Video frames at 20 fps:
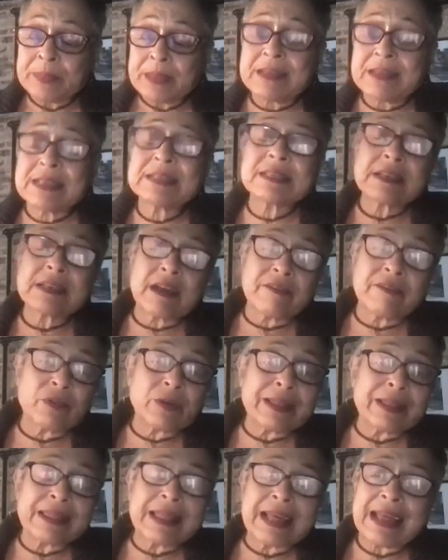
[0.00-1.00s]

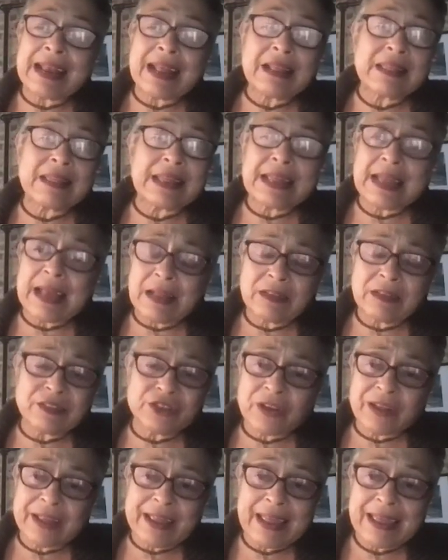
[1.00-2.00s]
discovering that the
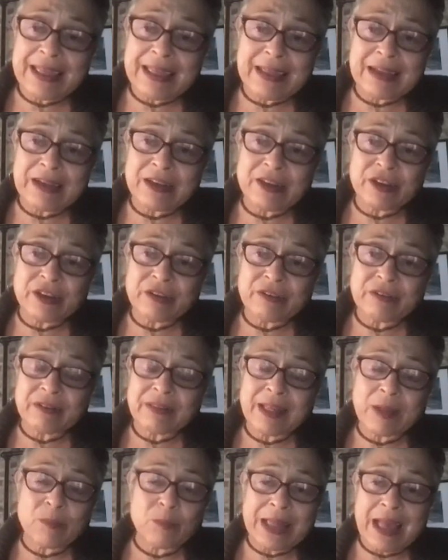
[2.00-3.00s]
elder care
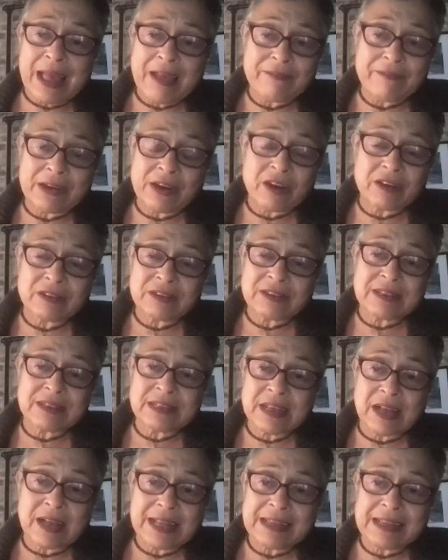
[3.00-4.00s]
that we have in our
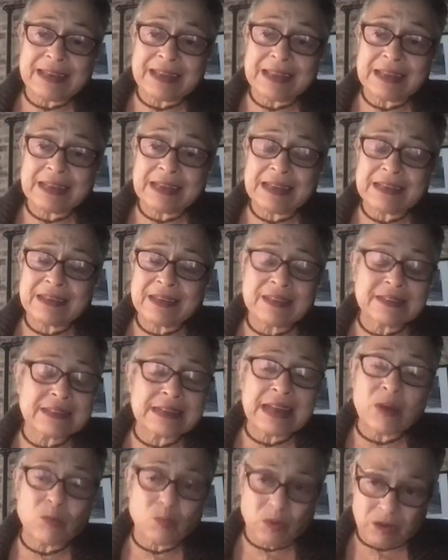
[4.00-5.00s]
society does
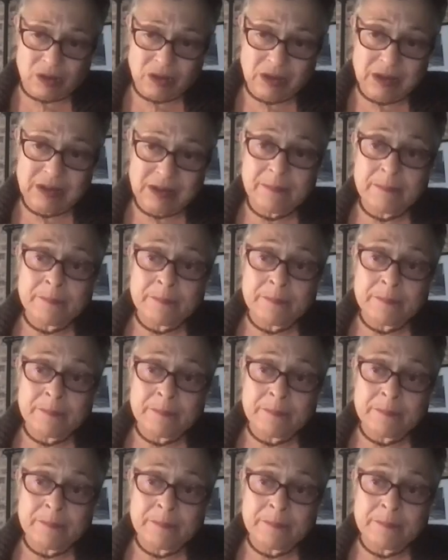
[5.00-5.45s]
not work.